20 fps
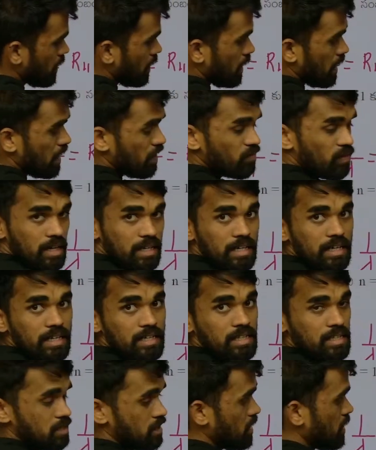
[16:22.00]
inverted
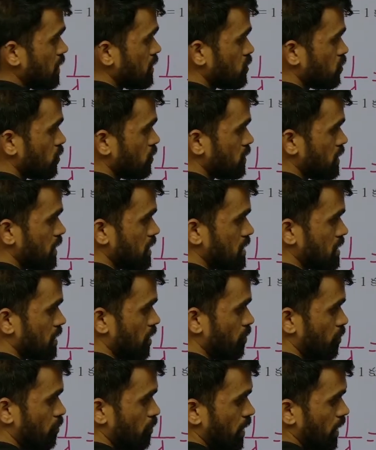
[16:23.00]
this, so just
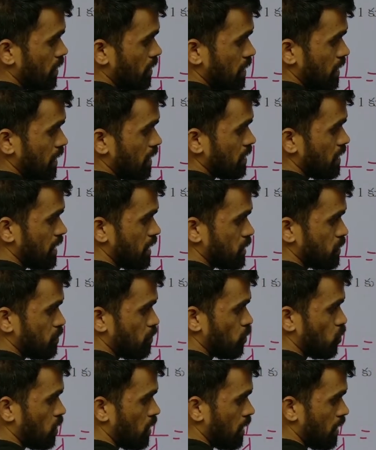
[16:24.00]
take the
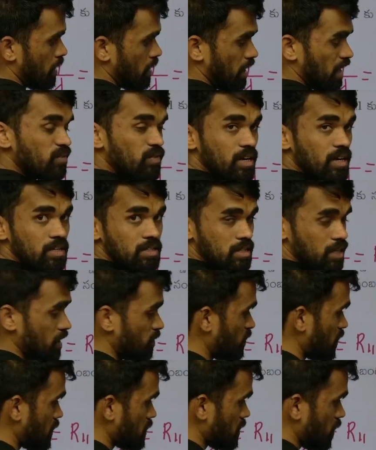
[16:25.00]
reciprocal or
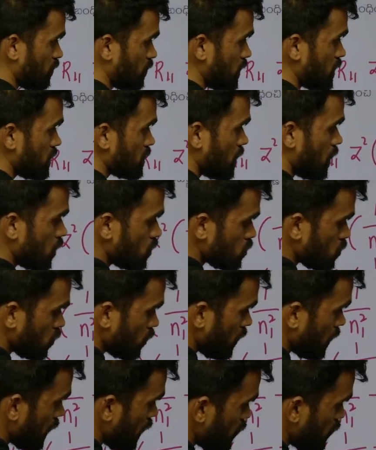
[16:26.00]
inverse of this, so you will get